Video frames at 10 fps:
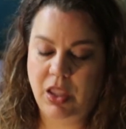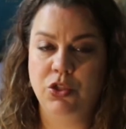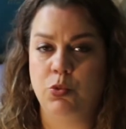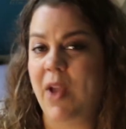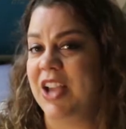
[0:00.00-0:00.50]

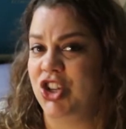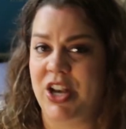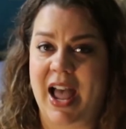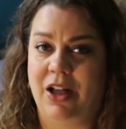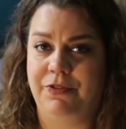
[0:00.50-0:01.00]
the
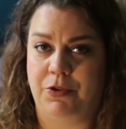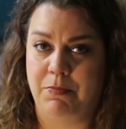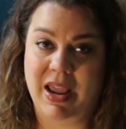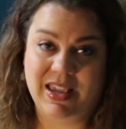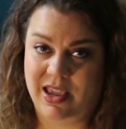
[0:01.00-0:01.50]
rationale for
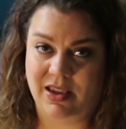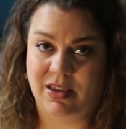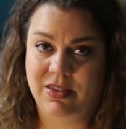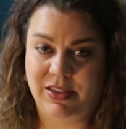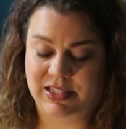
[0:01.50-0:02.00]

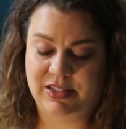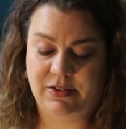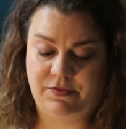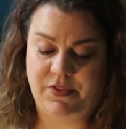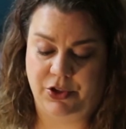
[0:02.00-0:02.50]
making this
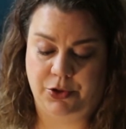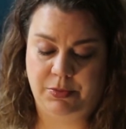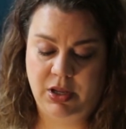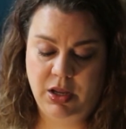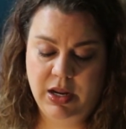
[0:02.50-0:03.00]
film.